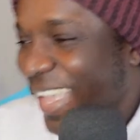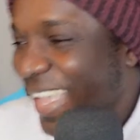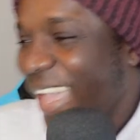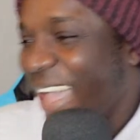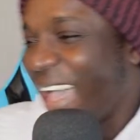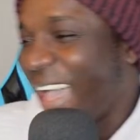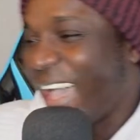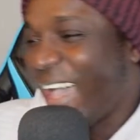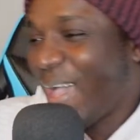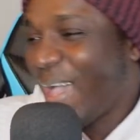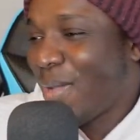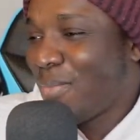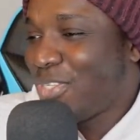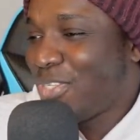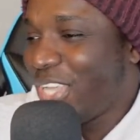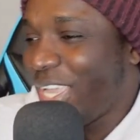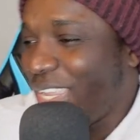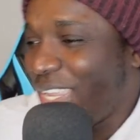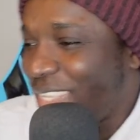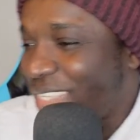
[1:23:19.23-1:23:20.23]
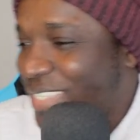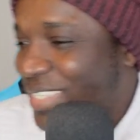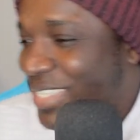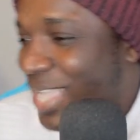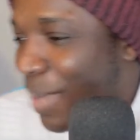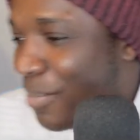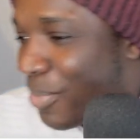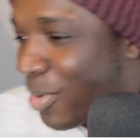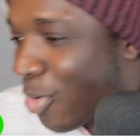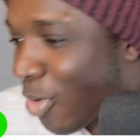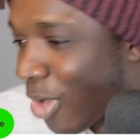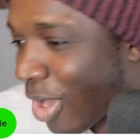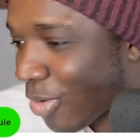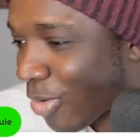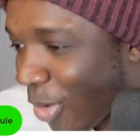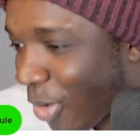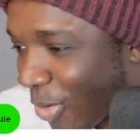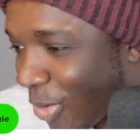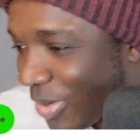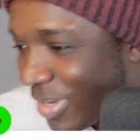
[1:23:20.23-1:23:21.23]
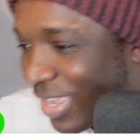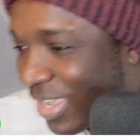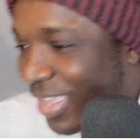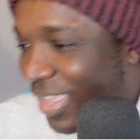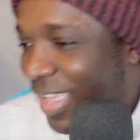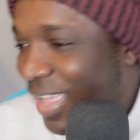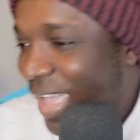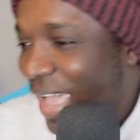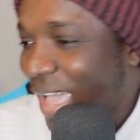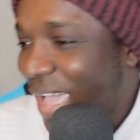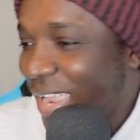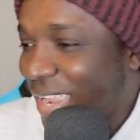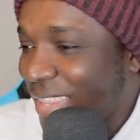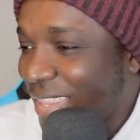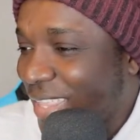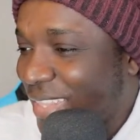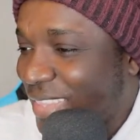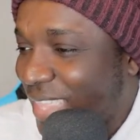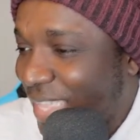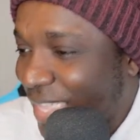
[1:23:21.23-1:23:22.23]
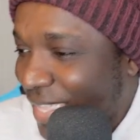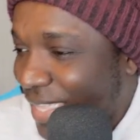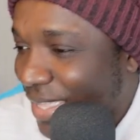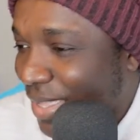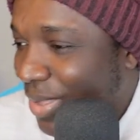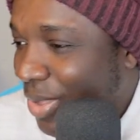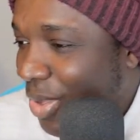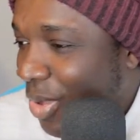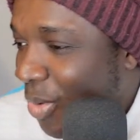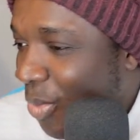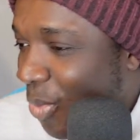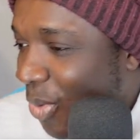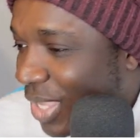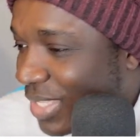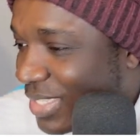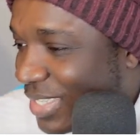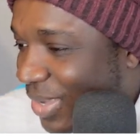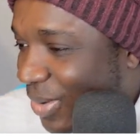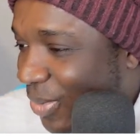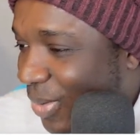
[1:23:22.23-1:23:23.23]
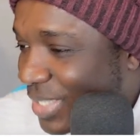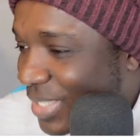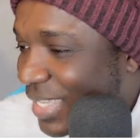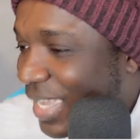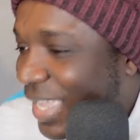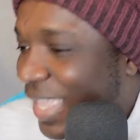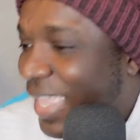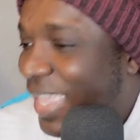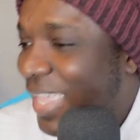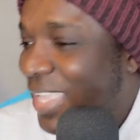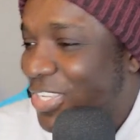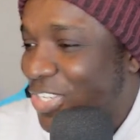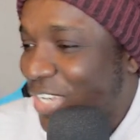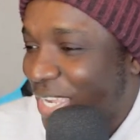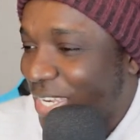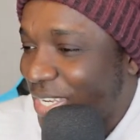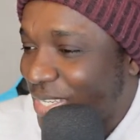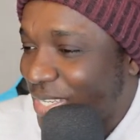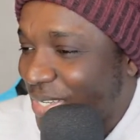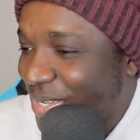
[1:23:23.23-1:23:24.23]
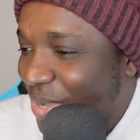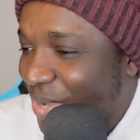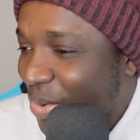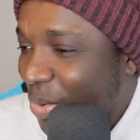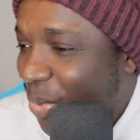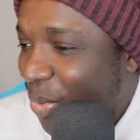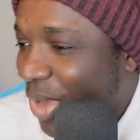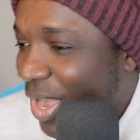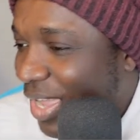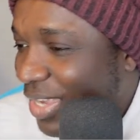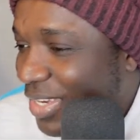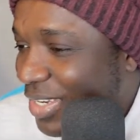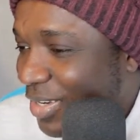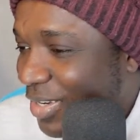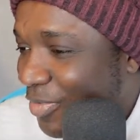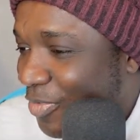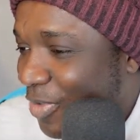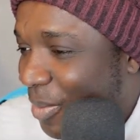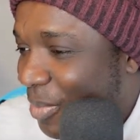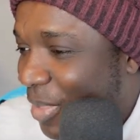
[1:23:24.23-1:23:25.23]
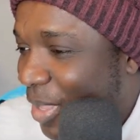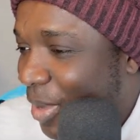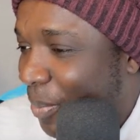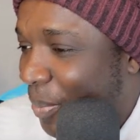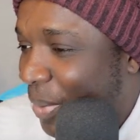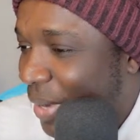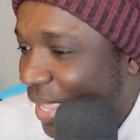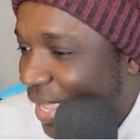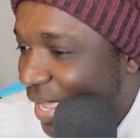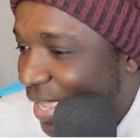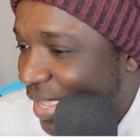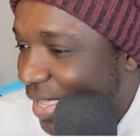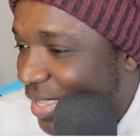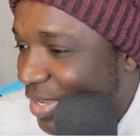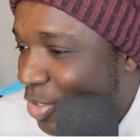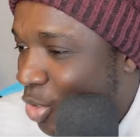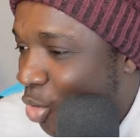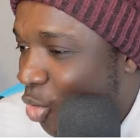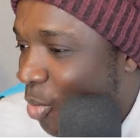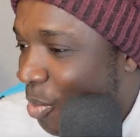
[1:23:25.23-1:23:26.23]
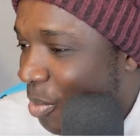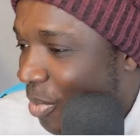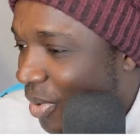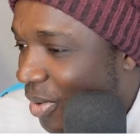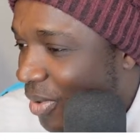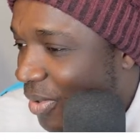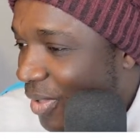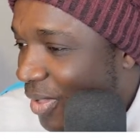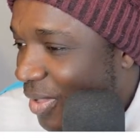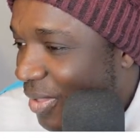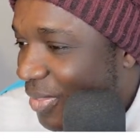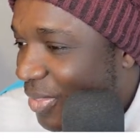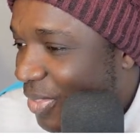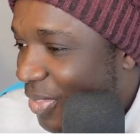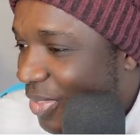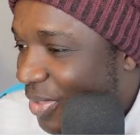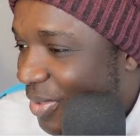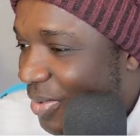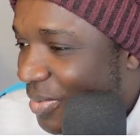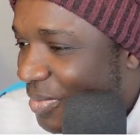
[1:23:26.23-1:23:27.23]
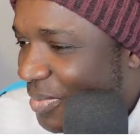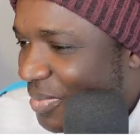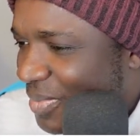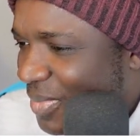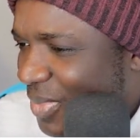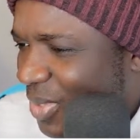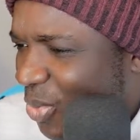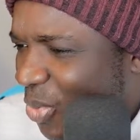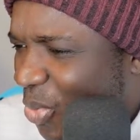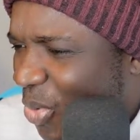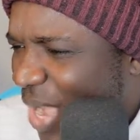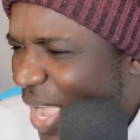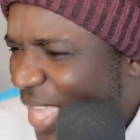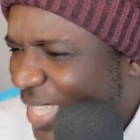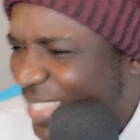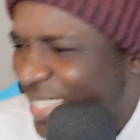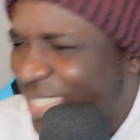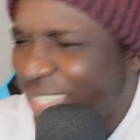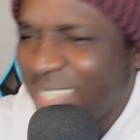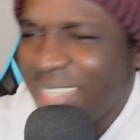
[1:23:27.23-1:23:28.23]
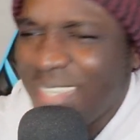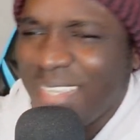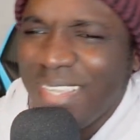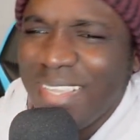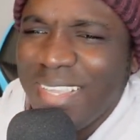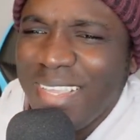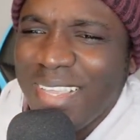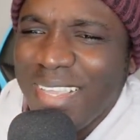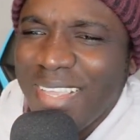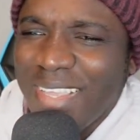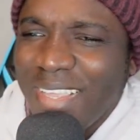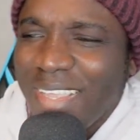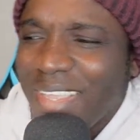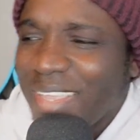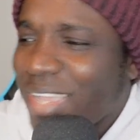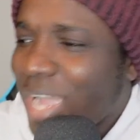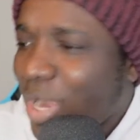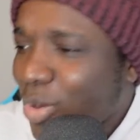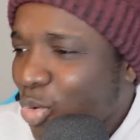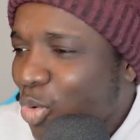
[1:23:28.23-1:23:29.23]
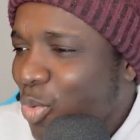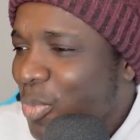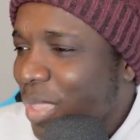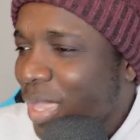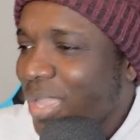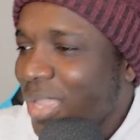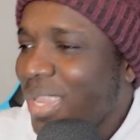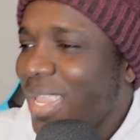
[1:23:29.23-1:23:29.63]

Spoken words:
JD, stop go around the thing. What a agent want from their player? No, what? Karoom.